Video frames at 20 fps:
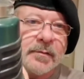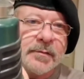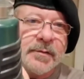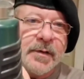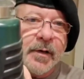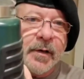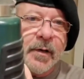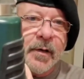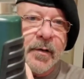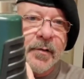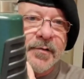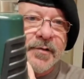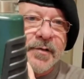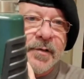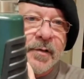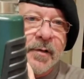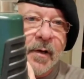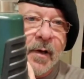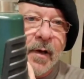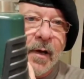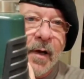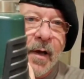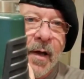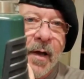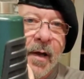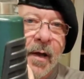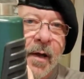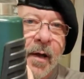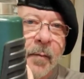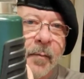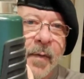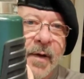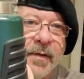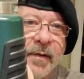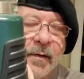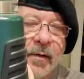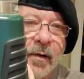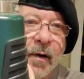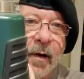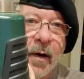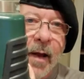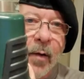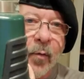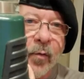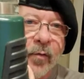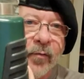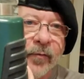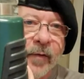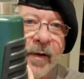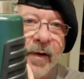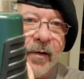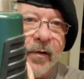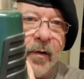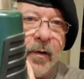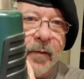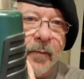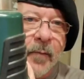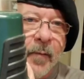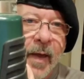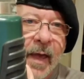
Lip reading: there it goes. But the little light will flicker,